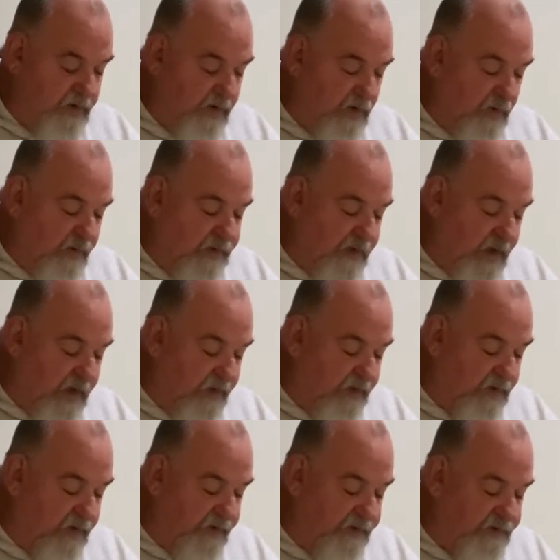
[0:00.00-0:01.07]
Without
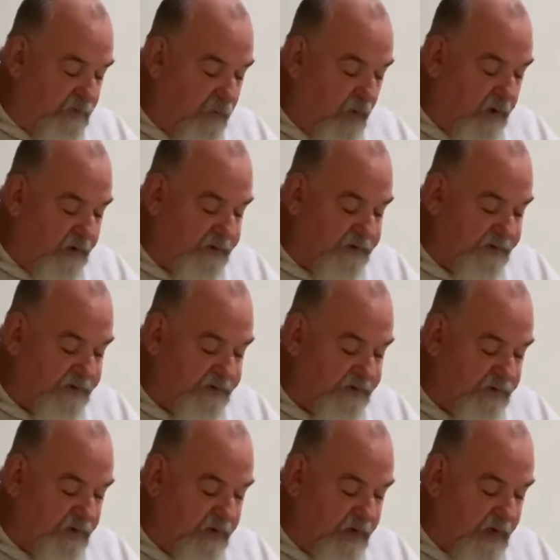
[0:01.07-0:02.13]
these qualities,
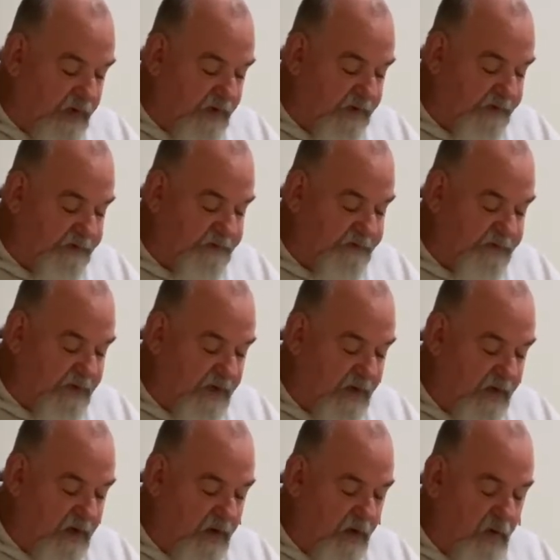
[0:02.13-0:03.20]
you can't
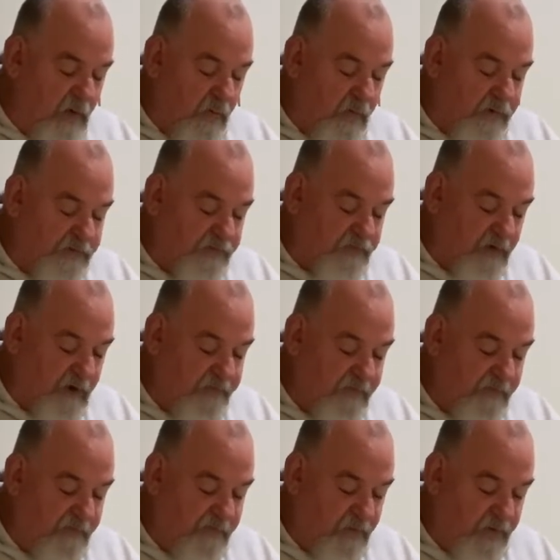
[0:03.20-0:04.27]
see what's right
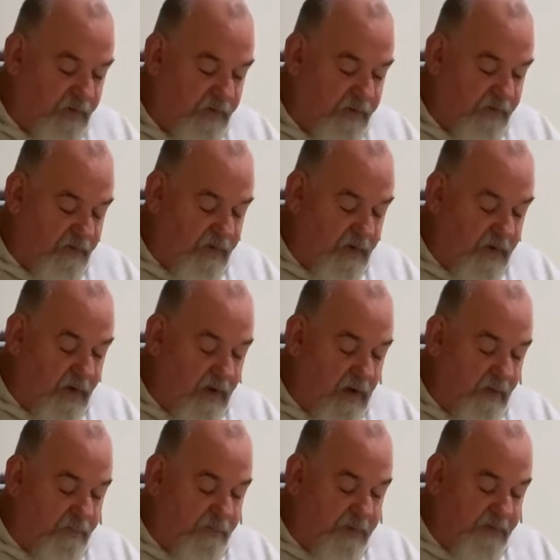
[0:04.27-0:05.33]
before you,
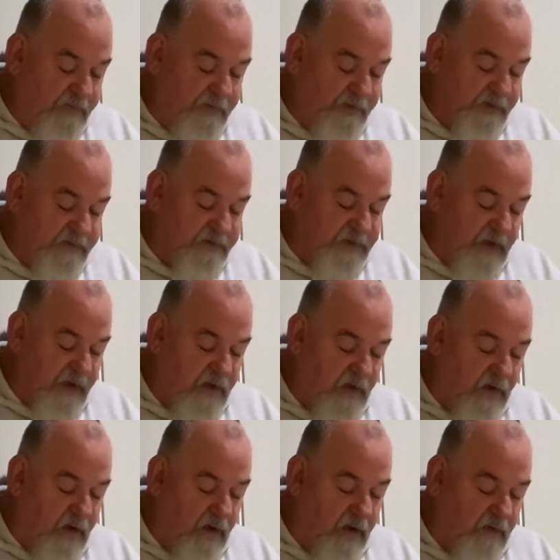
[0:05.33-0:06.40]
oblivious that
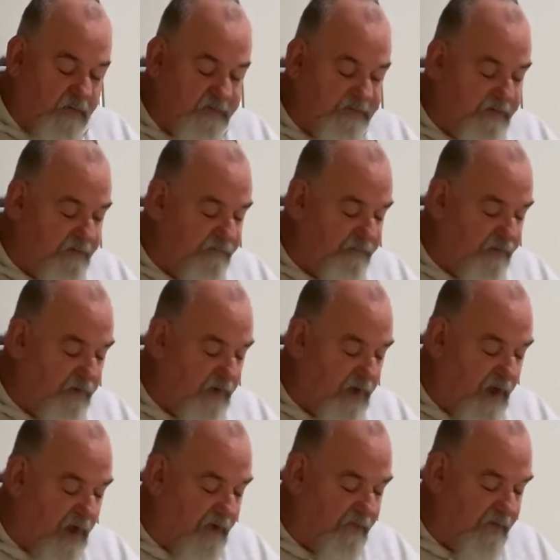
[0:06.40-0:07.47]
your old sinful
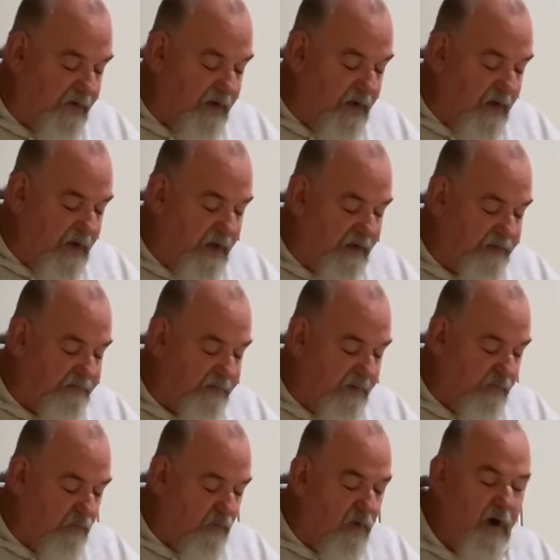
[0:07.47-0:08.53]
life has
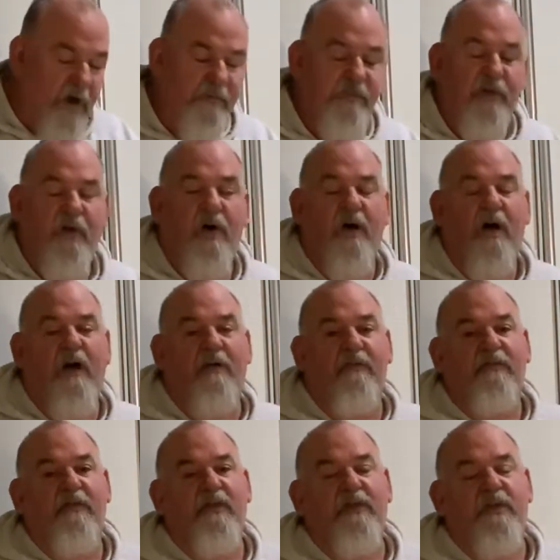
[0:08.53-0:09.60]
been wiped
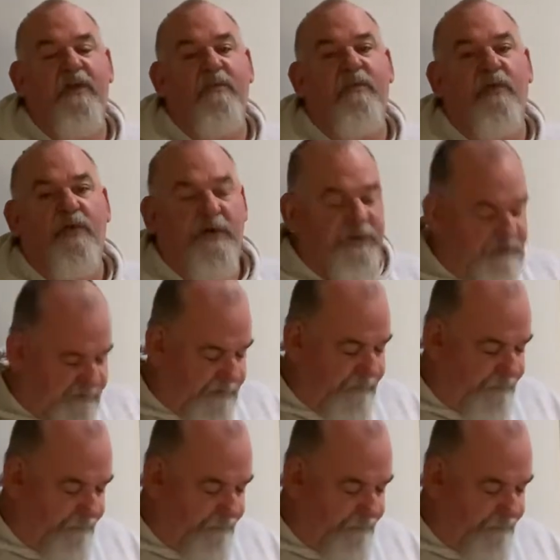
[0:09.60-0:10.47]
off the books.